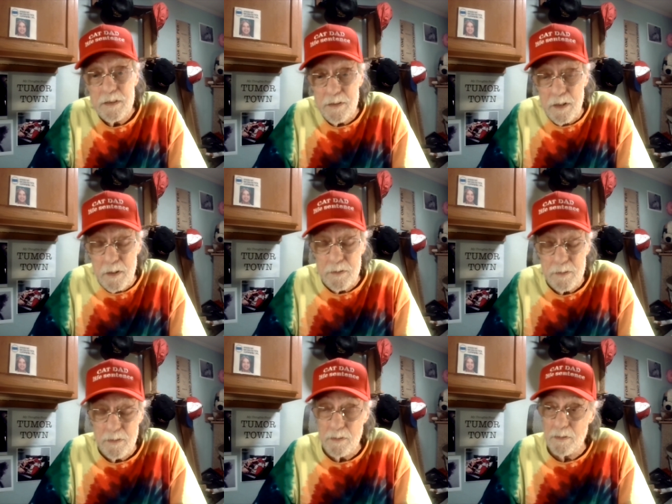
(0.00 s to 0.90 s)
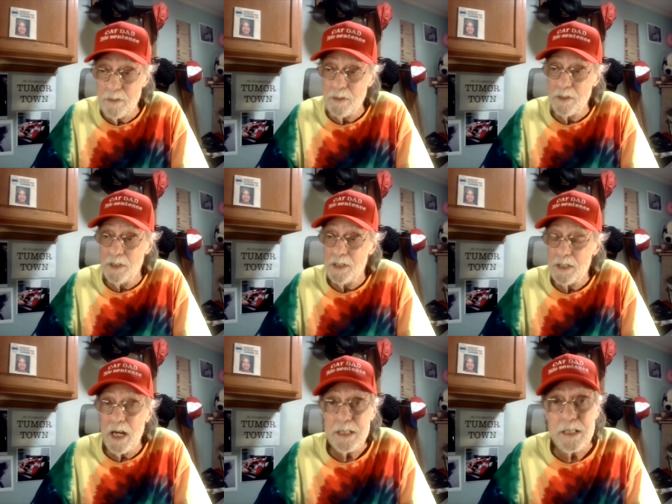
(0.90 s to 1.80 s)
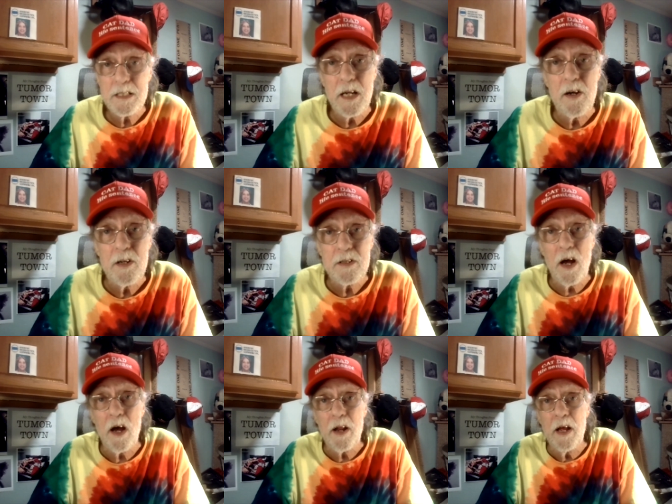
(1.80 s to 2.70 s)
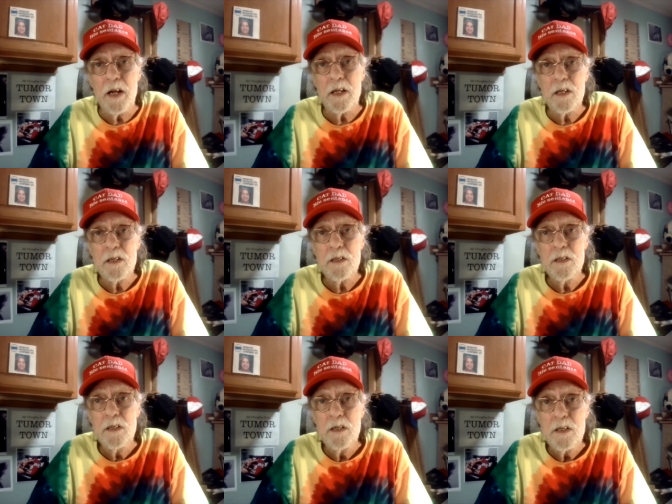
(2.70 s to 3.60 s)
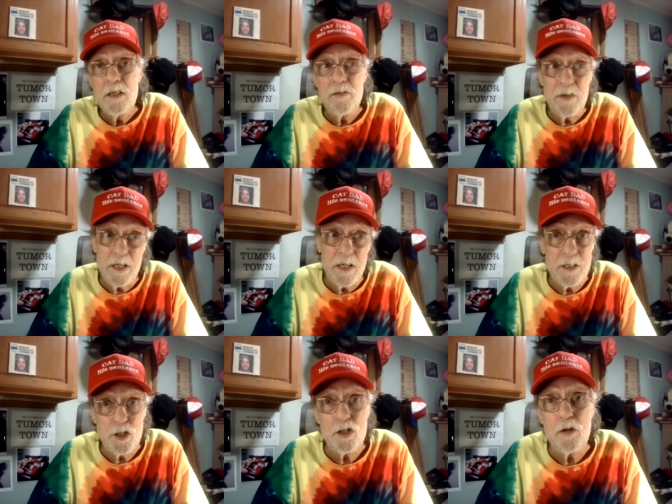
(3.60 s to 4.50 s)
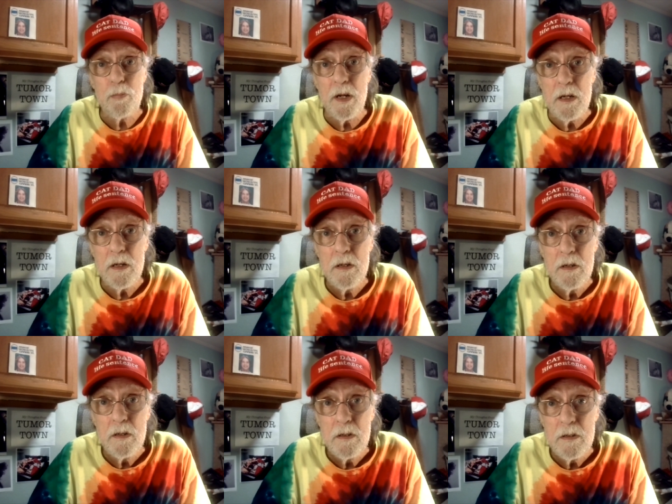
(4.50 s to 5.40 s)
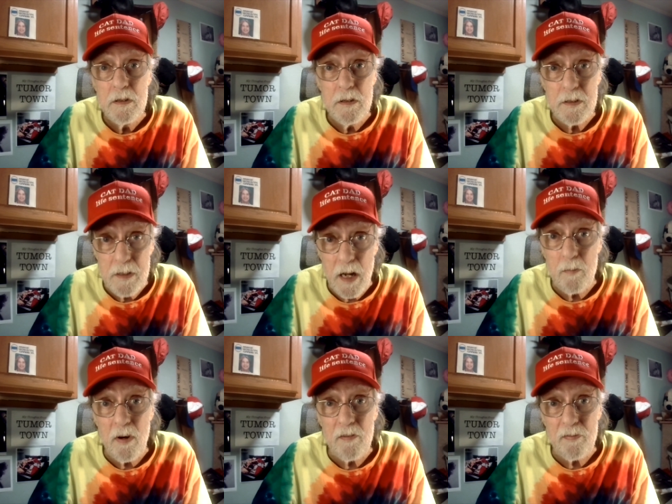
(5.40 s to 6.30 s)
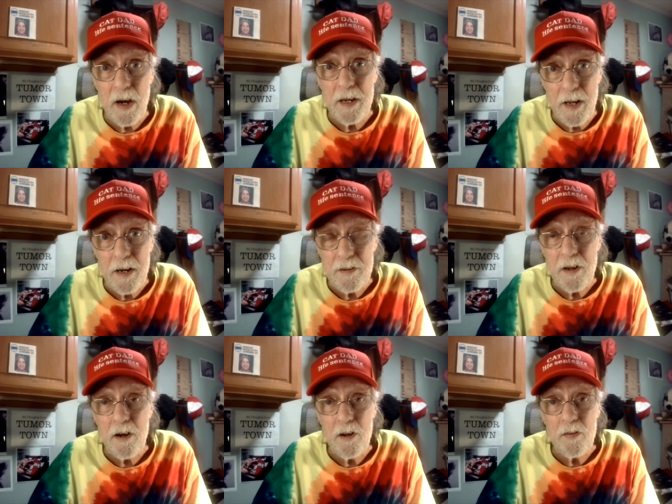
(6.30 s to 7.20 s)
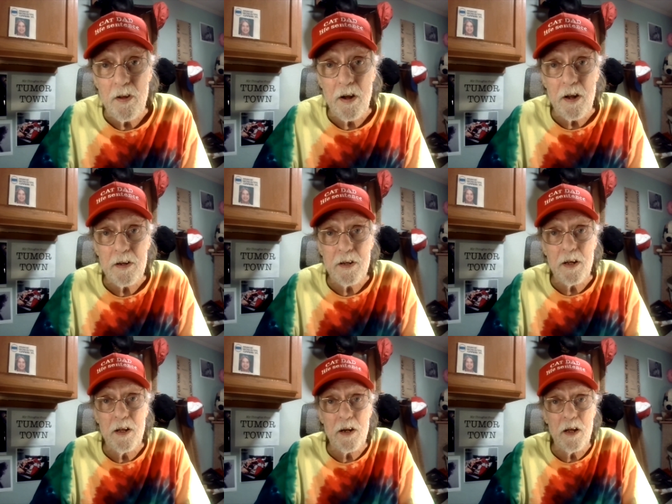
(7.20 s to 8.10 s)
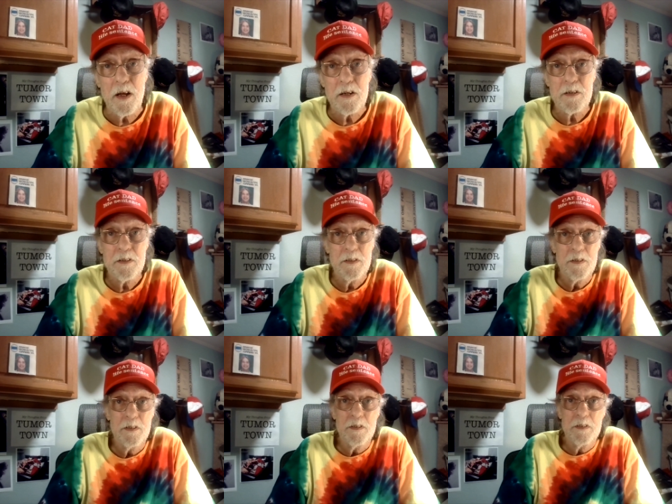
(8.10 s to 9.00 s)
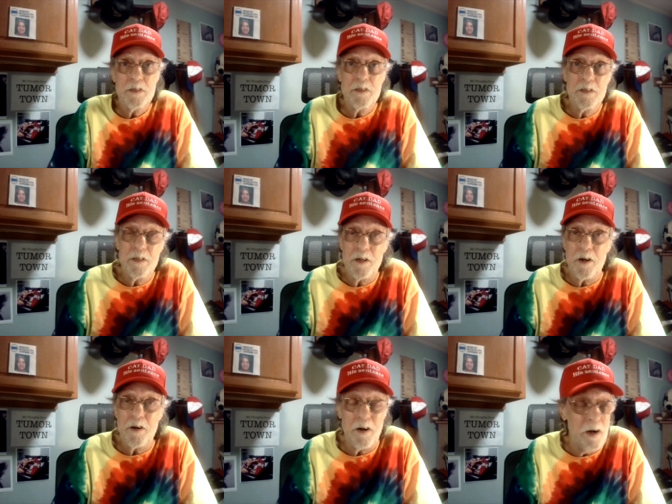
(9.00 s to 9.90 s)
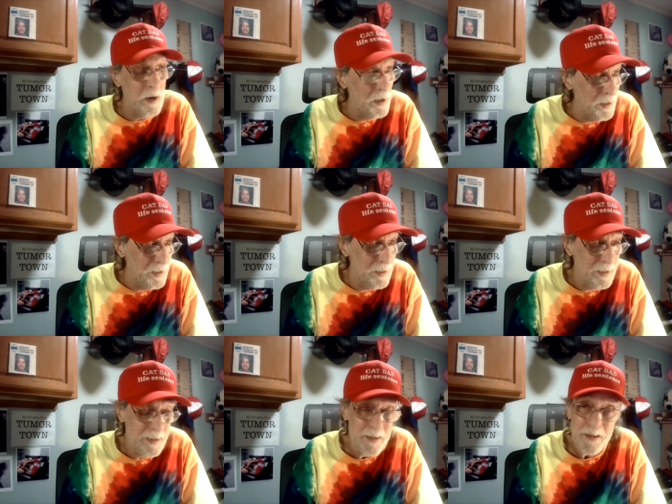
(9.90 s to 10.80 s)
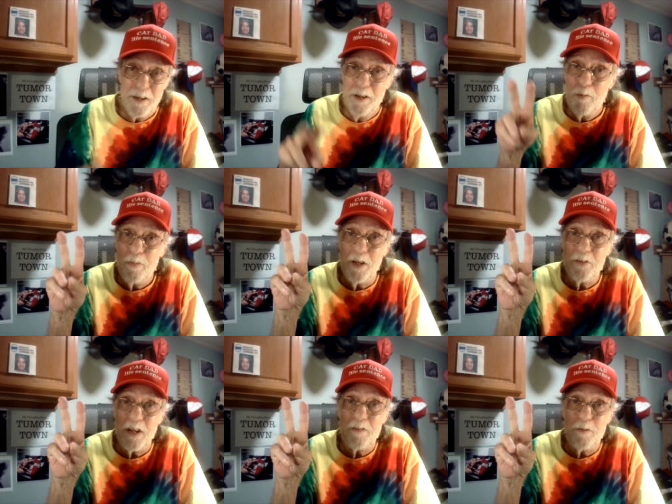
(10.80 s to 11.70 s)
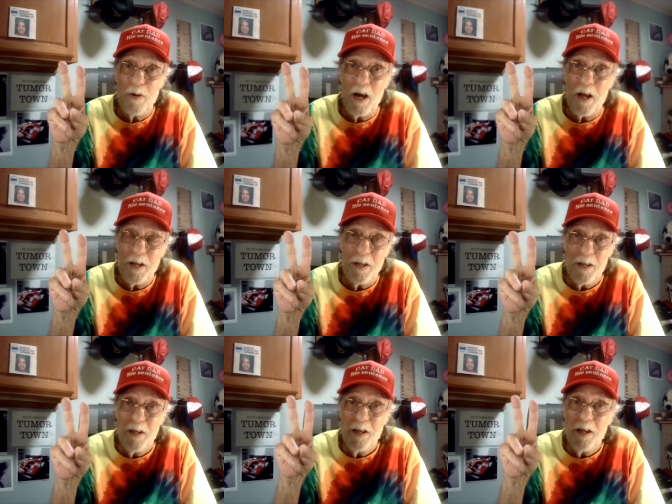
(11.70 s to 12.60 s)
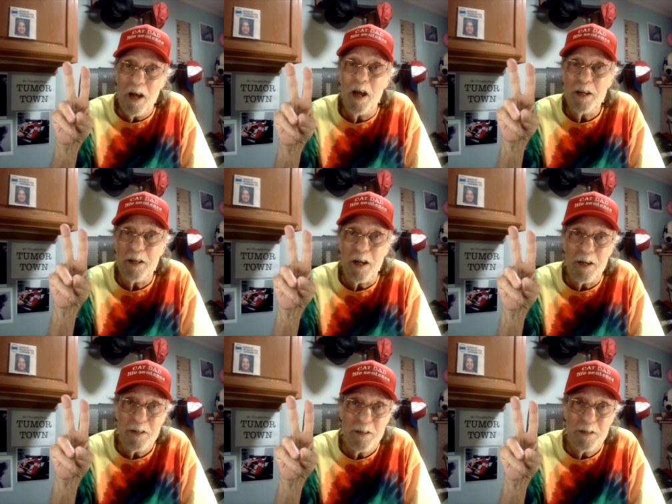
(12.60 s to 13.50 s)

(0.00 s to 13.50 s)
Woo! That's a scary thought, ain't it? If it ain't, it should be. You should damn well find that a scary thought, I'll tell you that. All right. Peace, everybody. Hang 10.